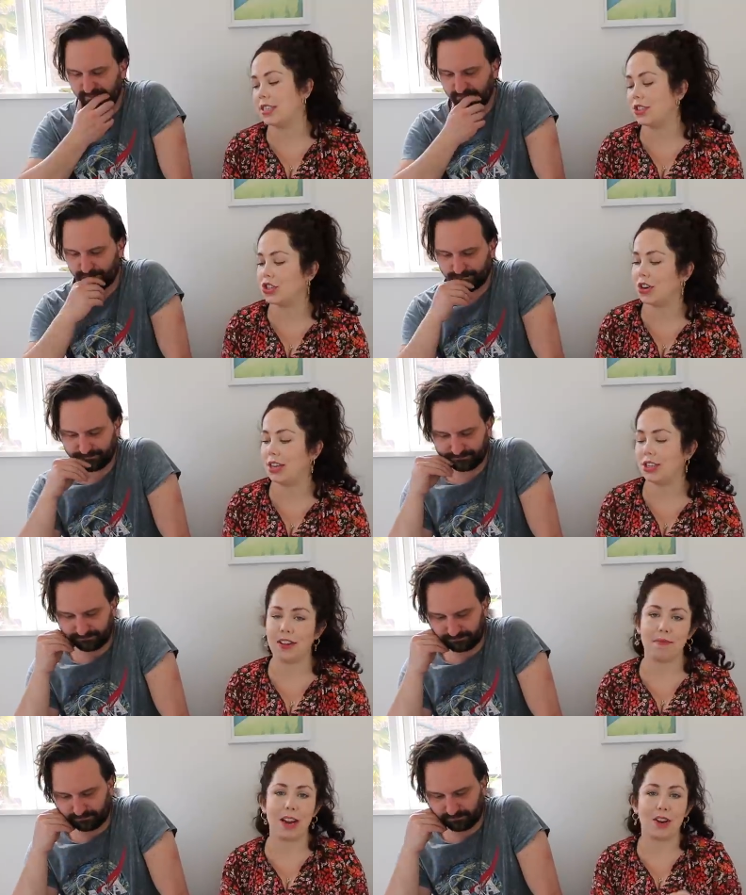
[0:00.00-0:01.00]
Speaker 1: it strange that
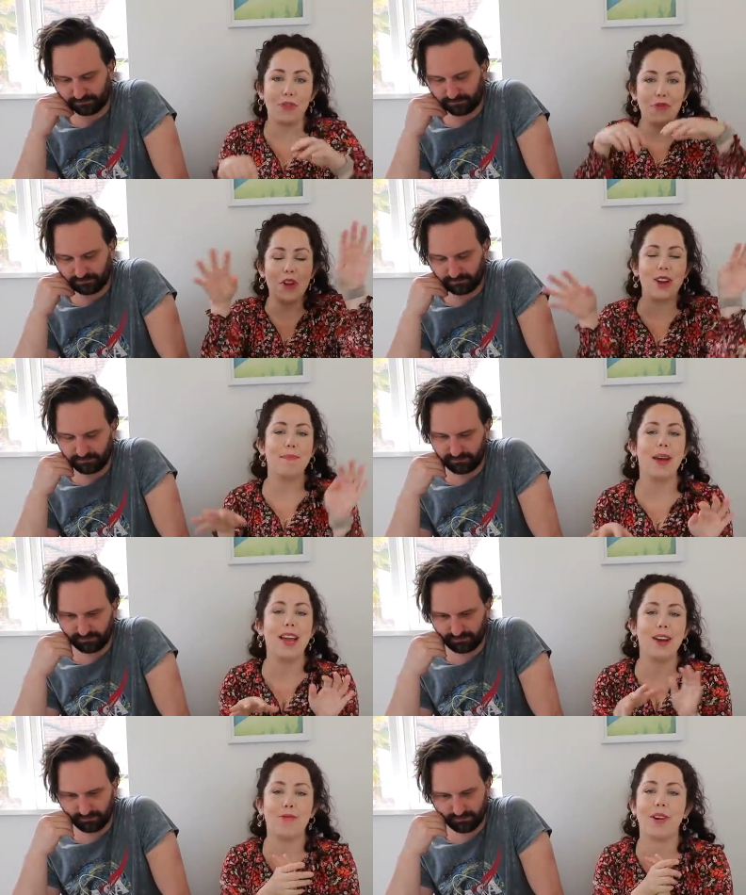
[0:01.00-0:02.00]
they've made a fully
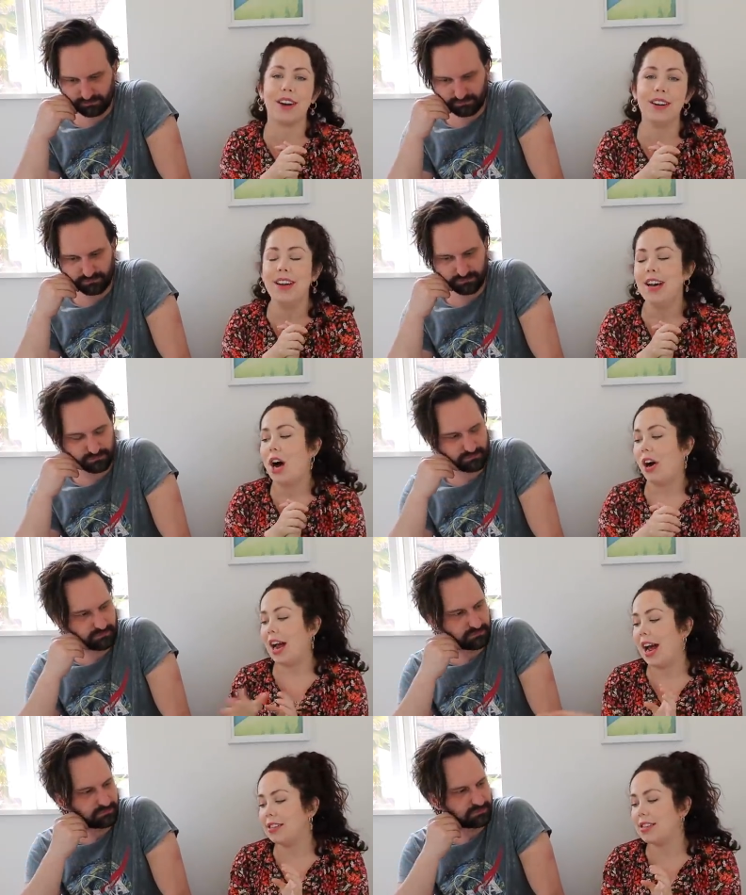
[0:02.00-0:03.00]
pink one
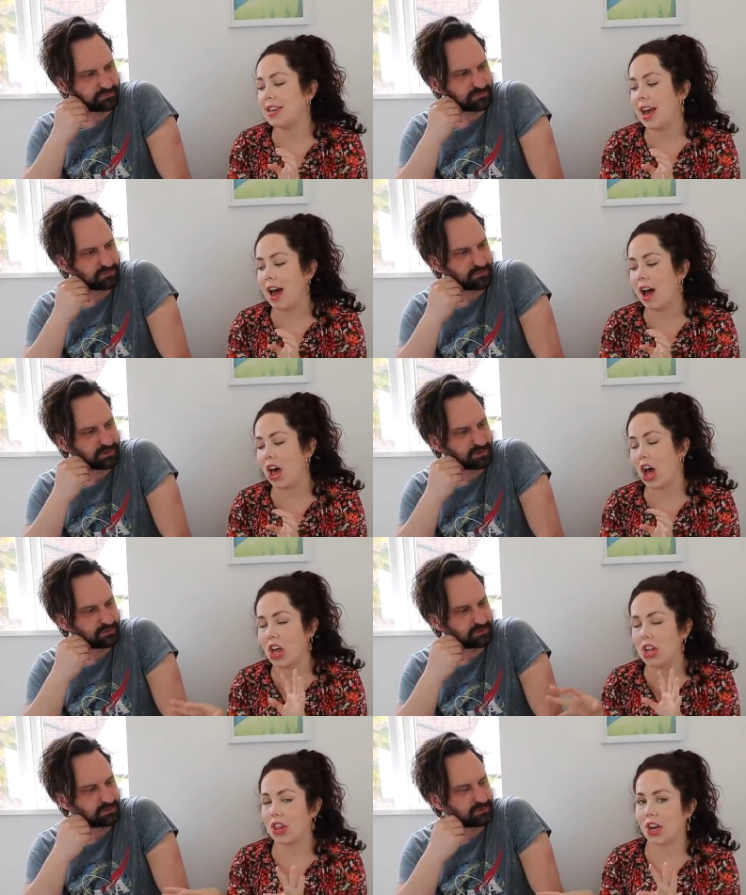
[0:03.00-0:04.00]
I had to get
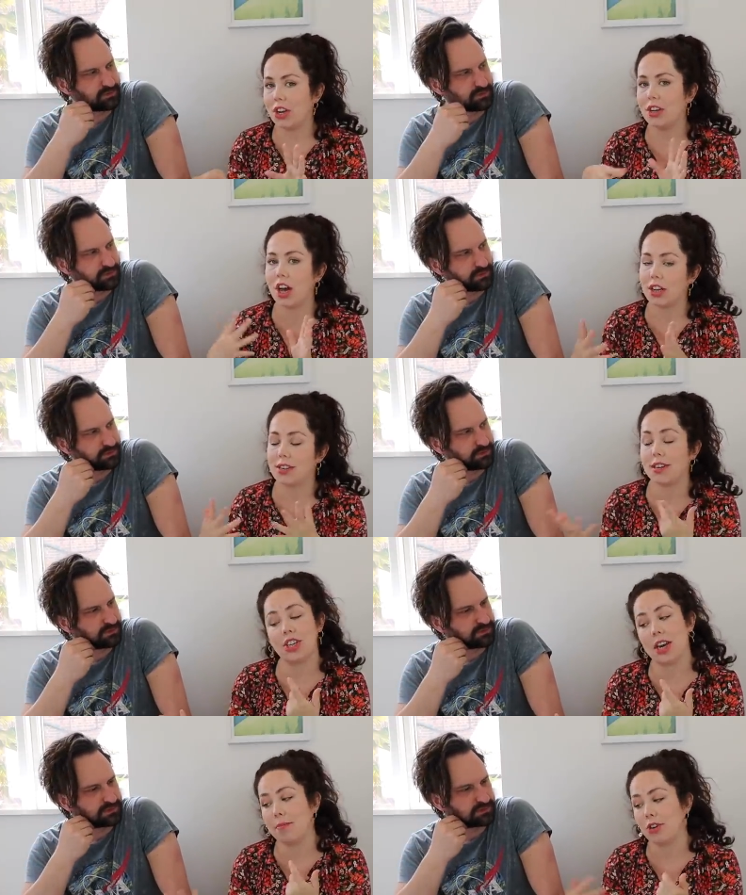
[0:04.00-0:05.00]
her though her
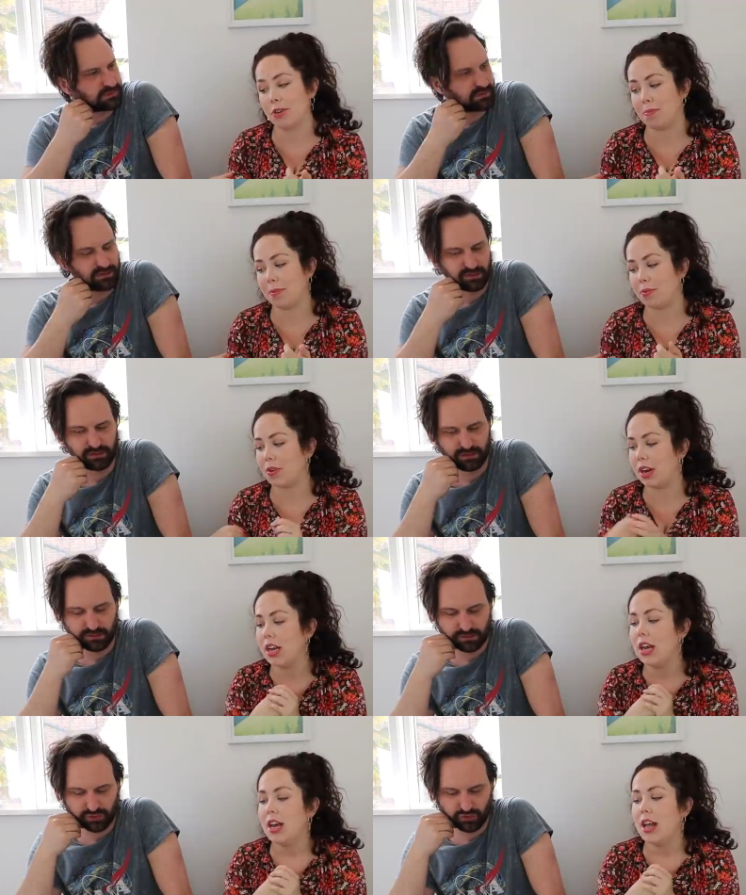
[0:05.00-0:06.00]
slash him it could be a
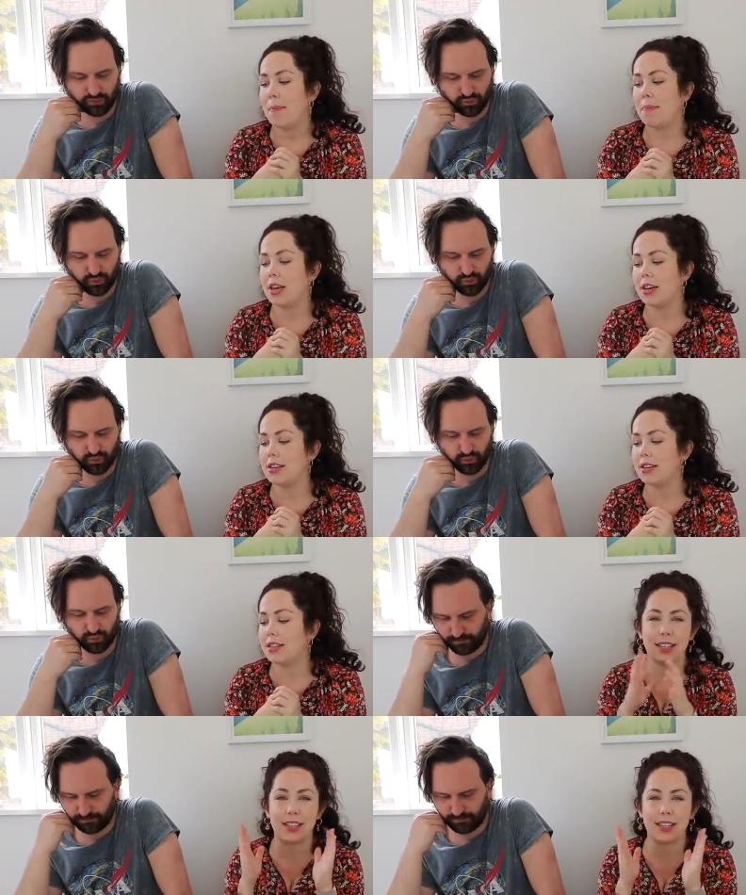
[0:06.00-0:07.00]
boy
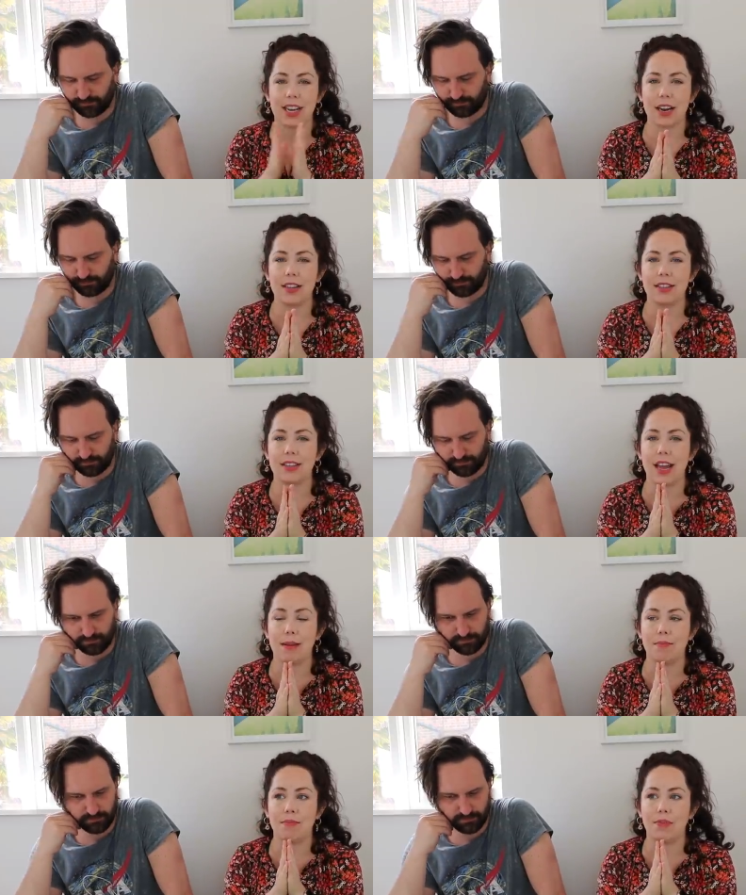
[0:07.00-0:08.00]
because it's exactly the
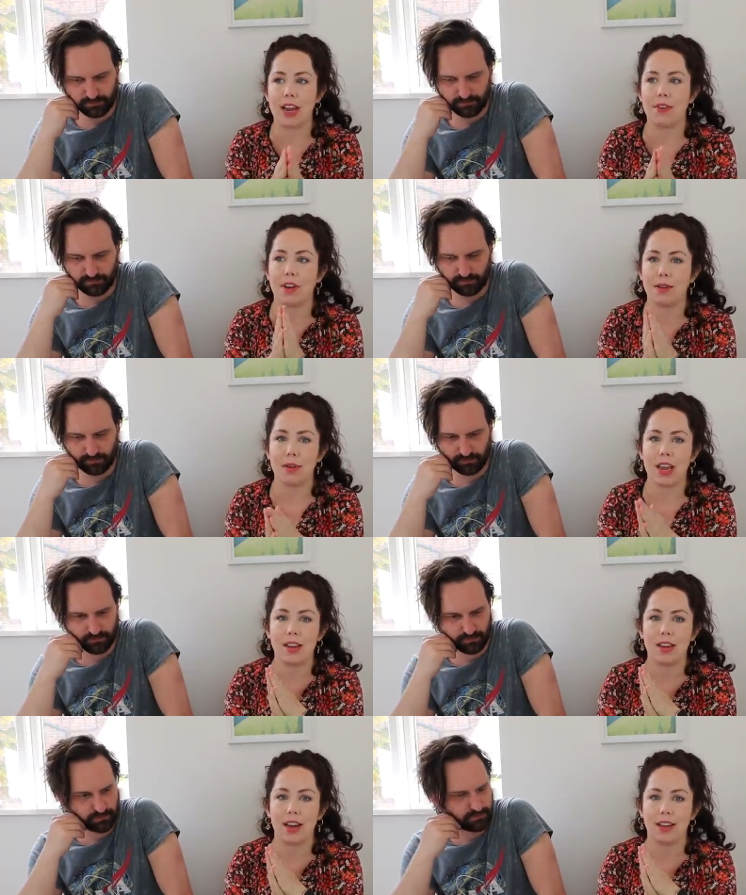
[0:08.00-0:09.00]
same flavour and
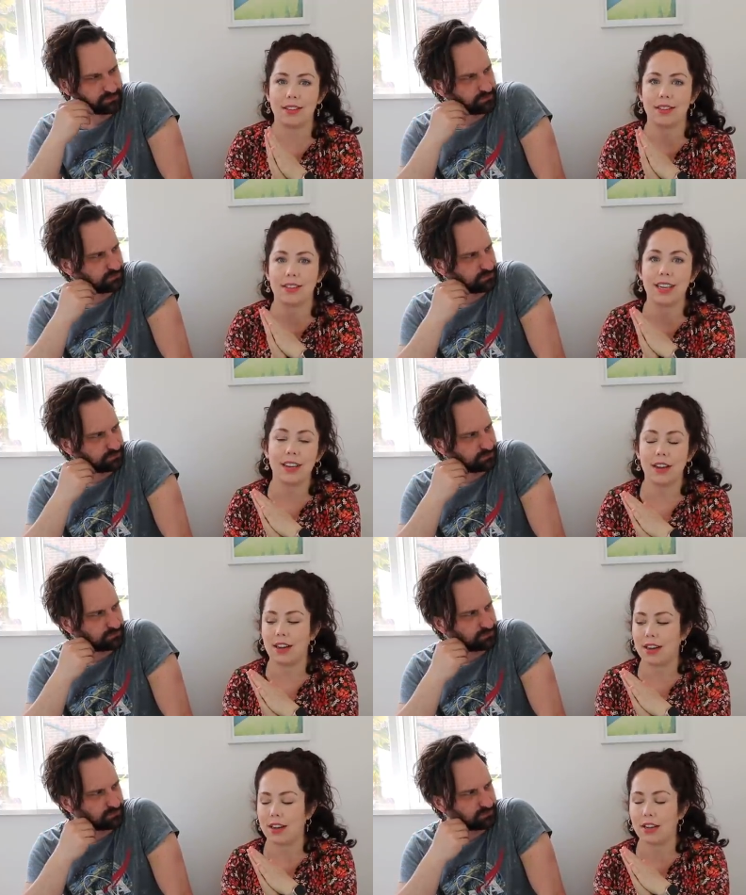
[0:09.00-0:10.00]
make as
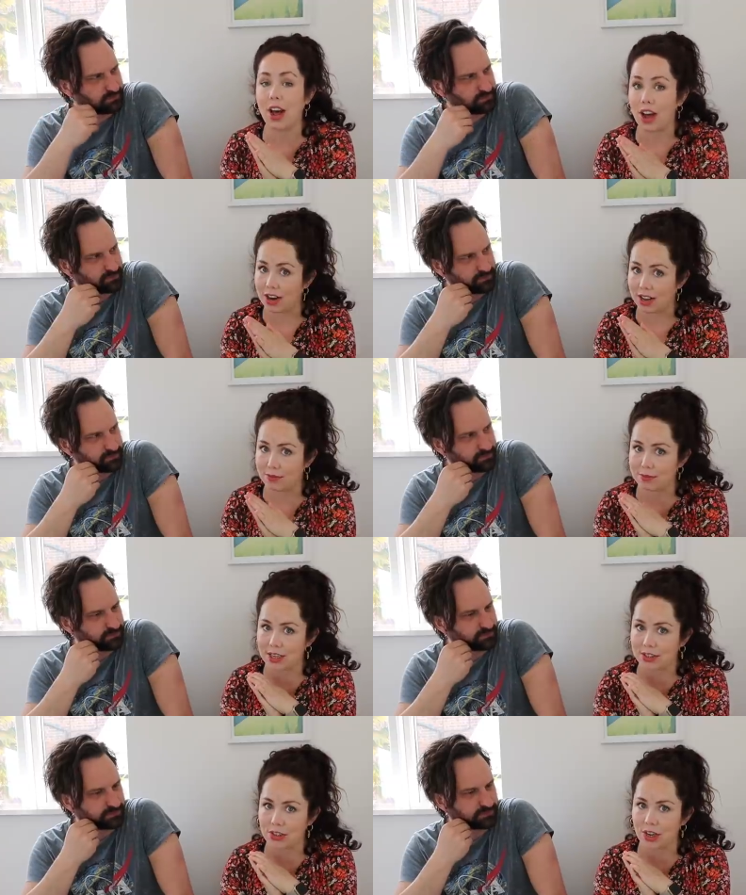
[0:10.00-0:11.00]
uh, Curly from
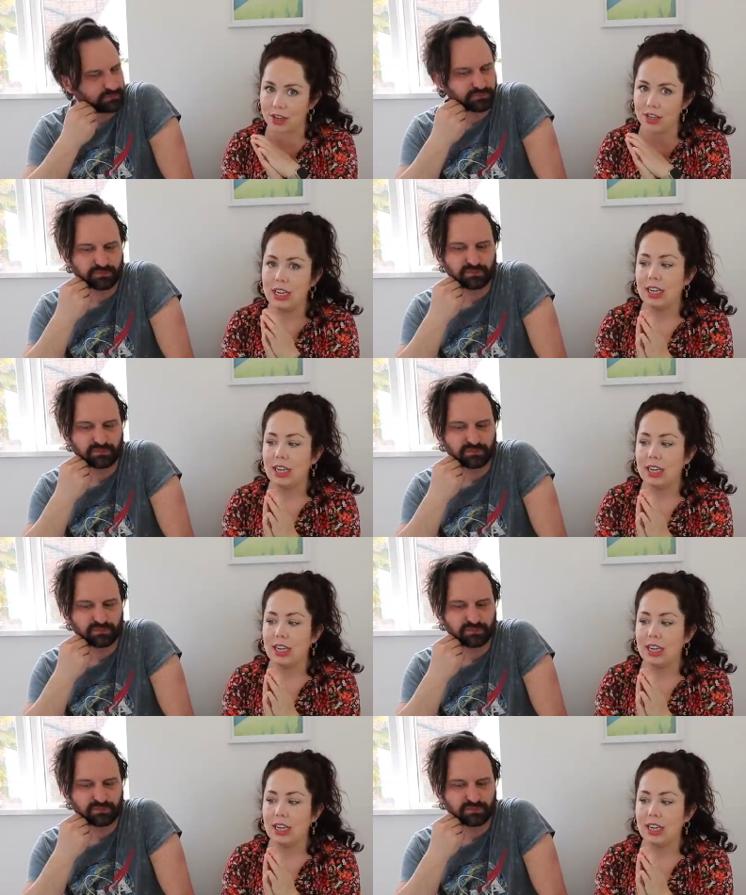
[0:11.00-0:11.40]
Tesco. So